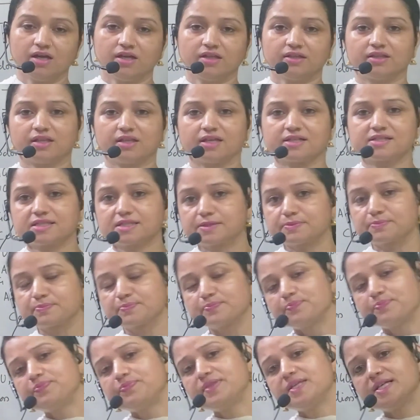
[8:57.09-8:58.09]
The
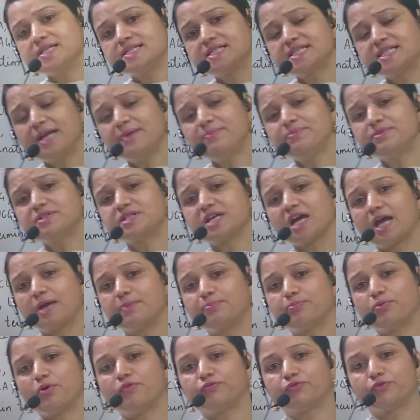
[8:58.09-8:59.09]
same type
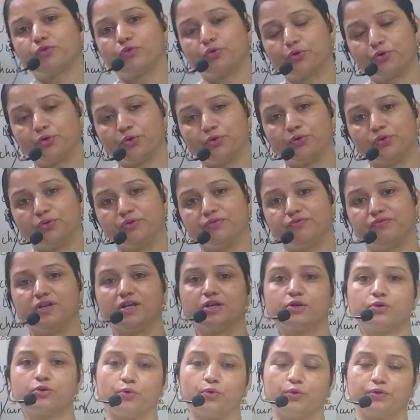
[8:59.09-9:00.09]
of codon will
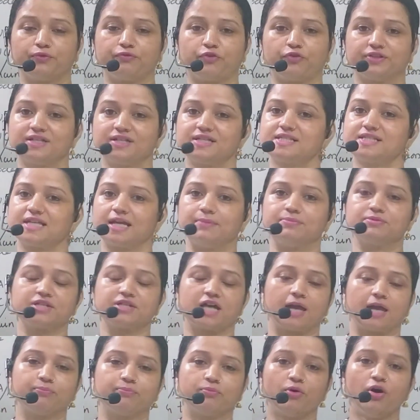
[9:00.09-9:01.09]
code for the same
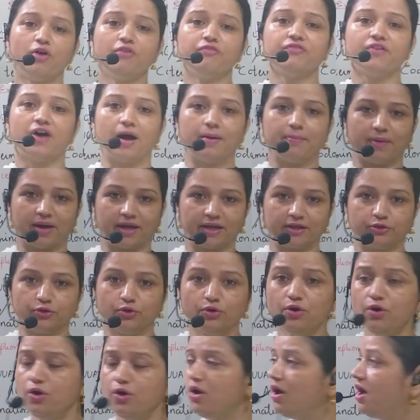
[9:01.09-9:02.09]
type of
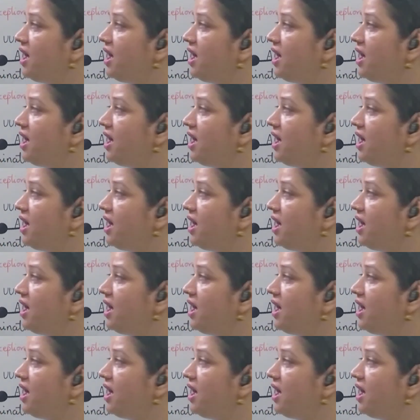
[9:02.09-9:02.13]
amino